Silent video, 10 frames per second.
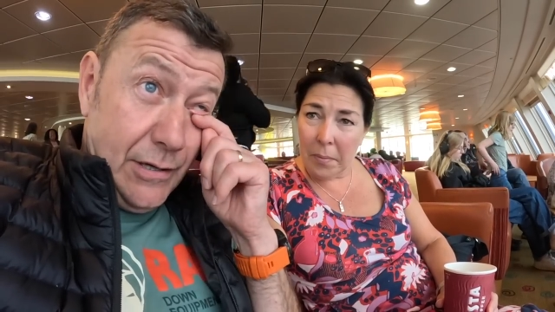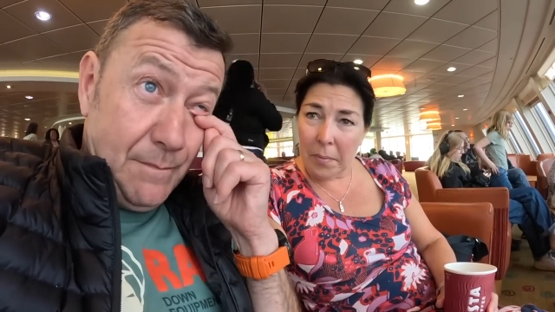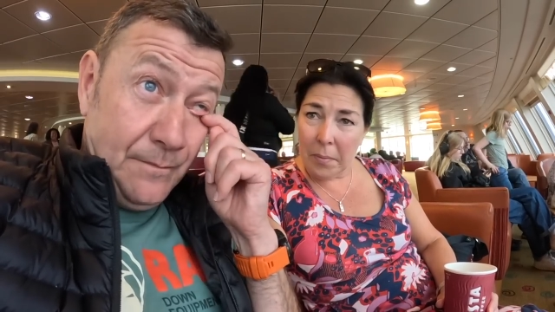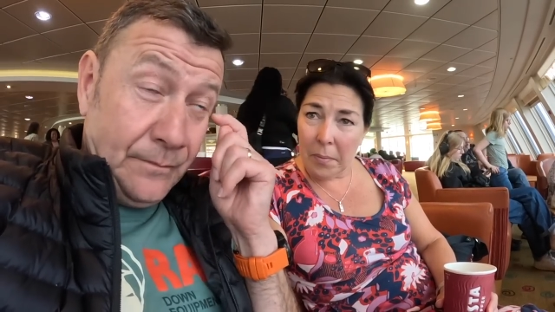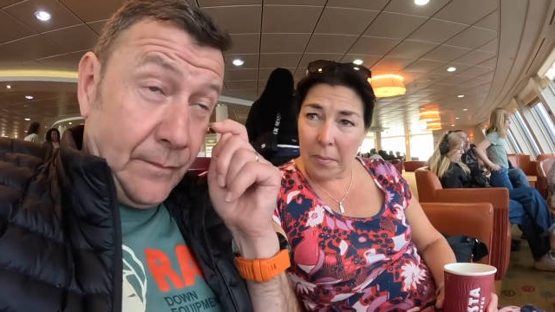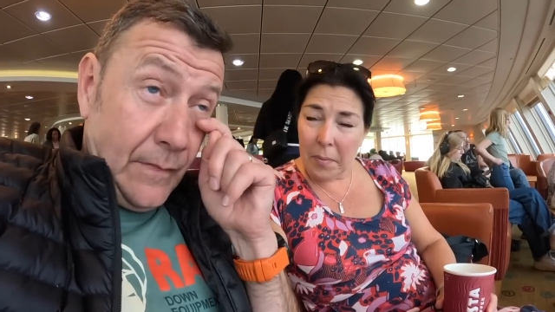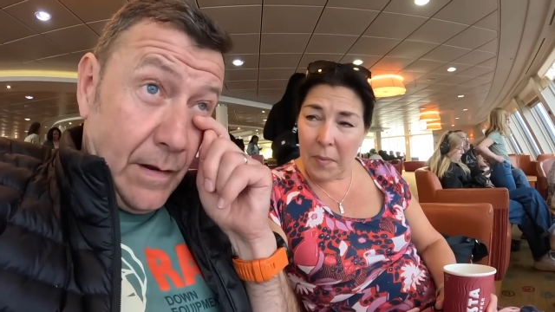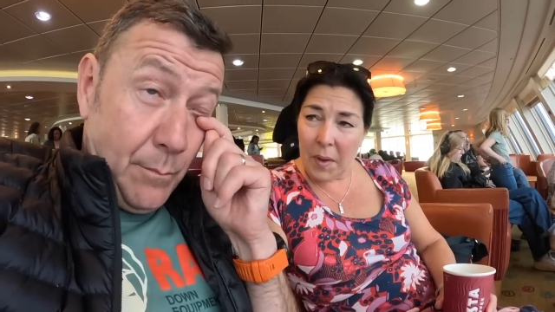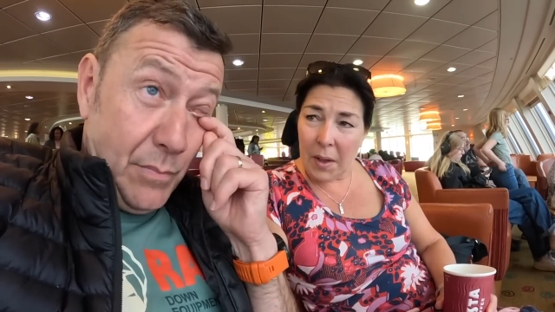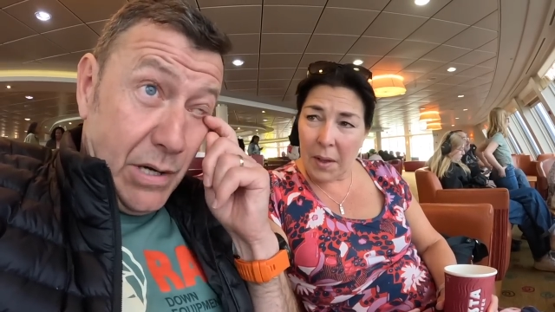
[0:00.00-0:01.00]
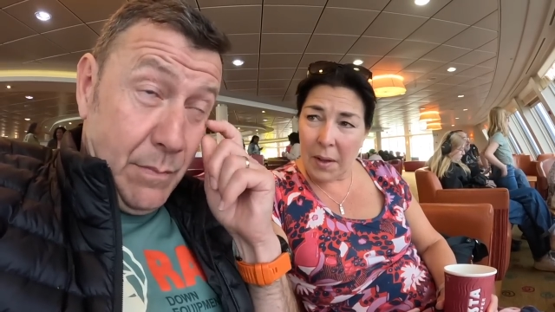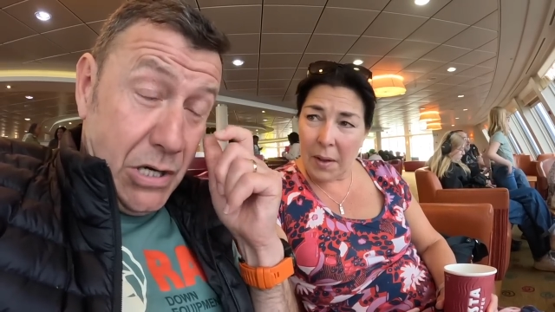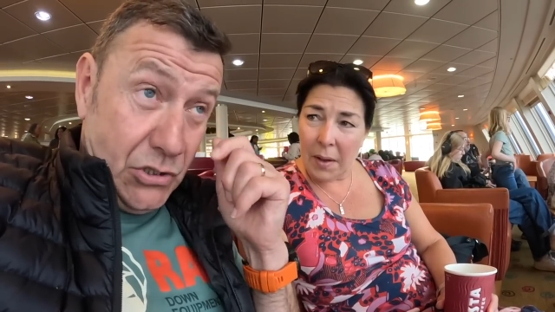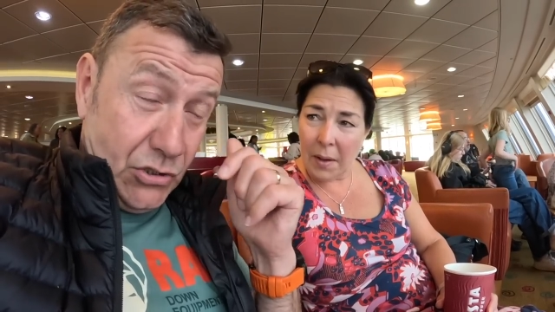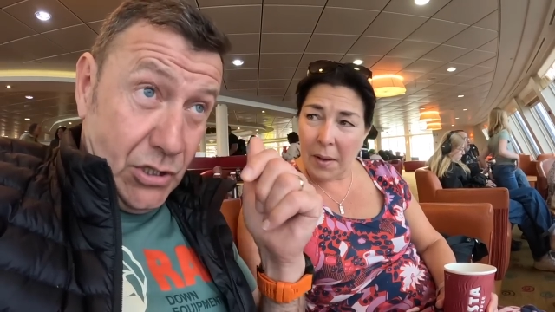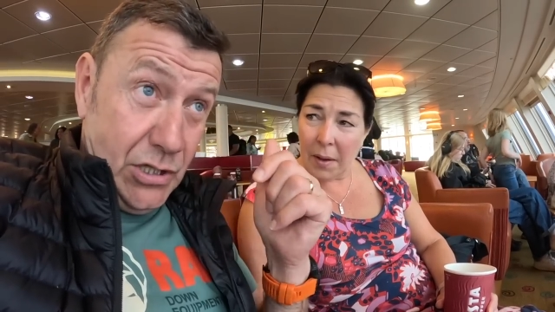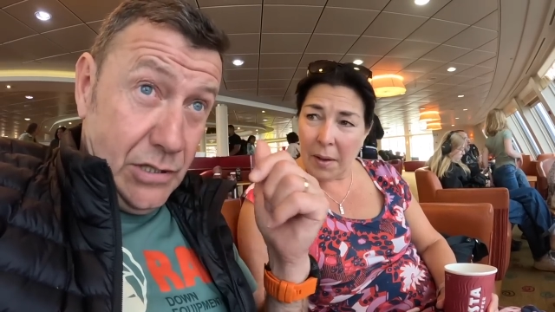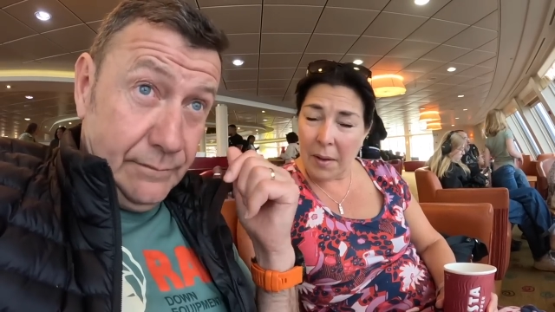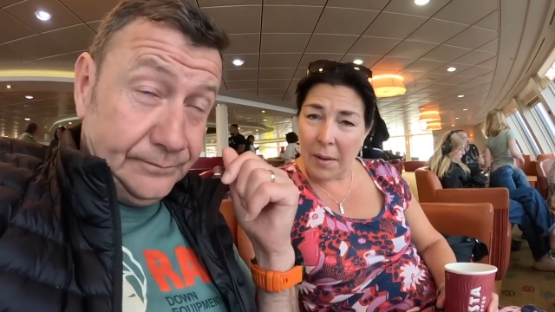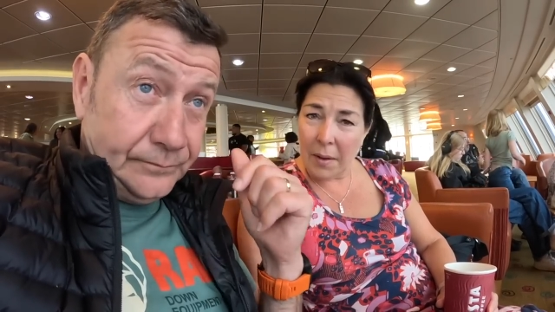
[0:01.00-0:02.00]
Speaker 1: um, BBC.
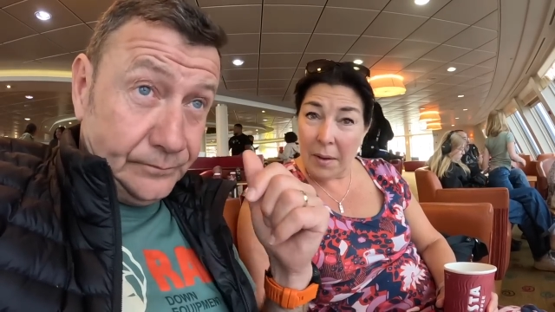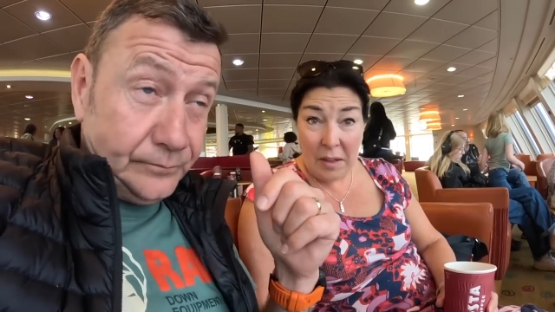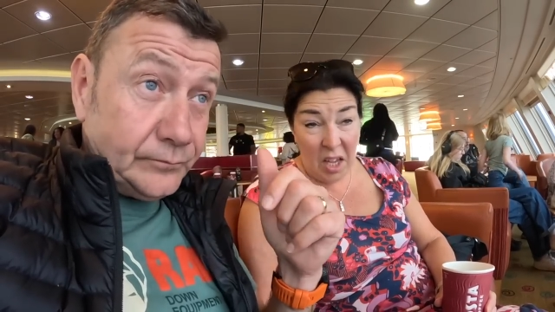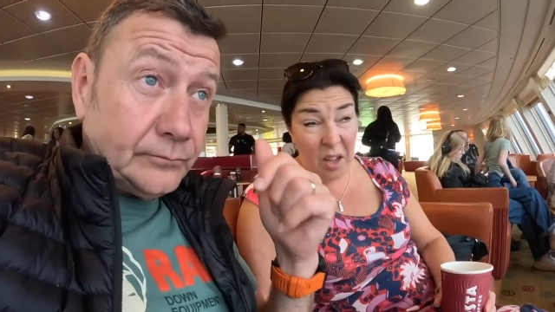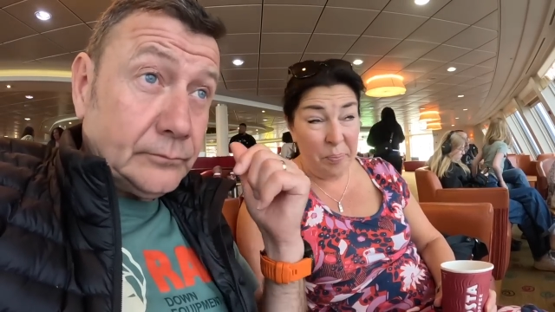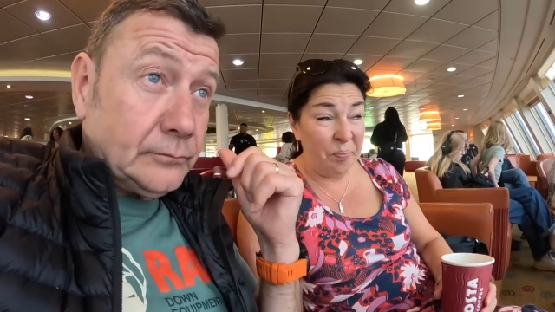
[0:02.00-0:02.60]
Yeah.